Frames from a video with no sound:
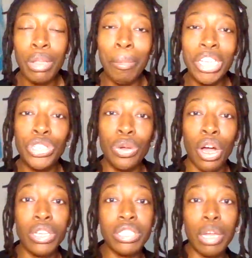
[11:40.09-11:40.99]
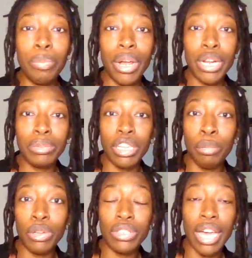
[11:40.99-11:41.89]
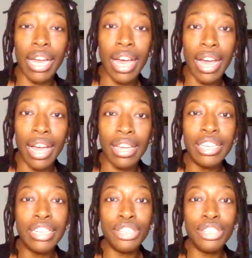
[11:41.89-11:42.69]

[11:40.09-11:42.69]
Make sure you all stay prayed up to the Most High God,